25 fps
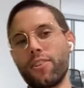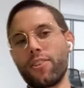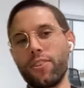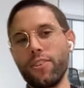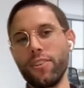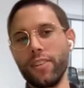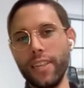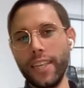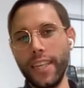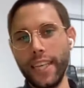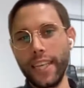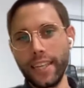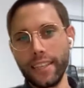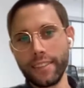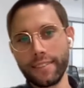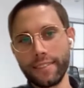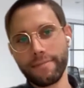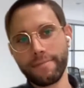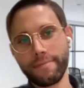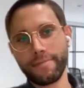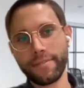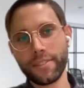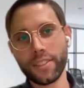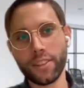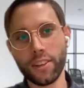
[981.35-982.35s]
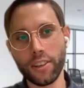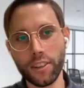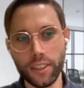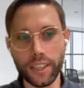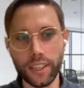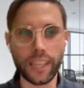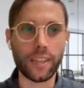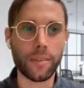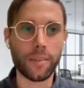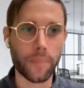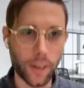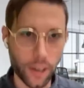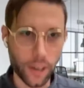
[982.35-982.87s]
currently
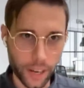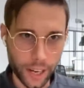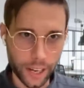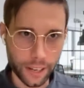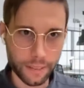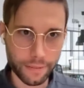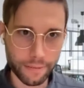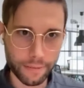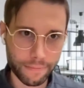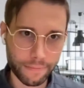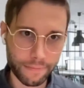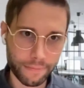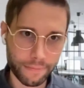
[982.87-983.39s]
on the market?